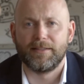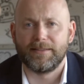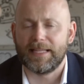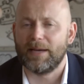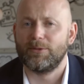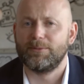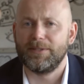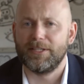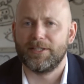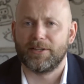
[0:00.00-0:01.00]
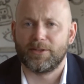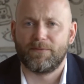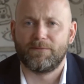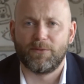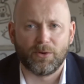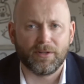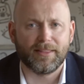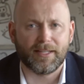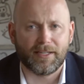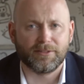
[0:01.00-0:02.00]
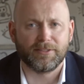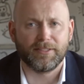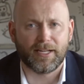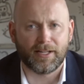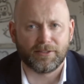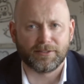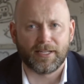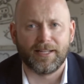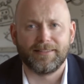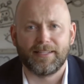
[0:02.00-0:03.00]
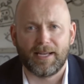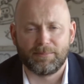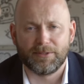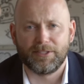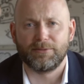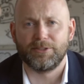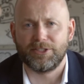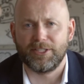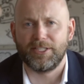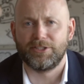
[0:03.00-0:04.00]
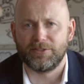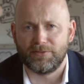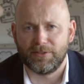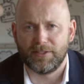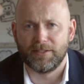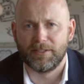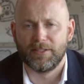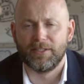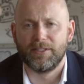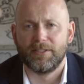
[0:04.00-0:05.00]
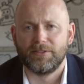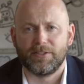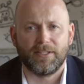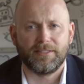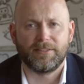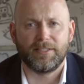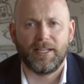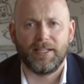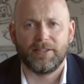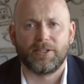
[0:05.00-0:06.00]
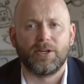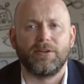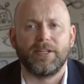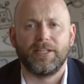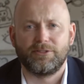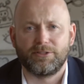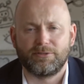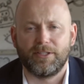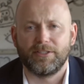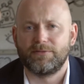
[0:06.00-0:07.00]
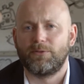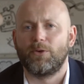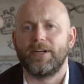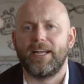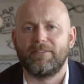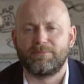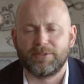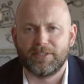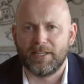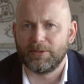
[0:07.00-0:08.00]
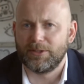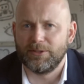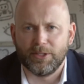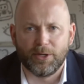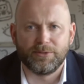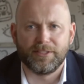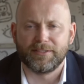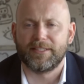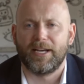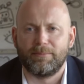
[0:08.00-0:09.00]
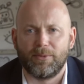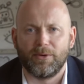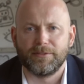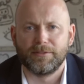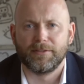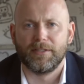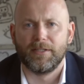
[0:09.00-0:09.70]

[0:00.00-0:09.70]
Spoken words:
that would be another $4,000 on top of the origination fee. So let's say the going interest rate is 4.5% with no discount points.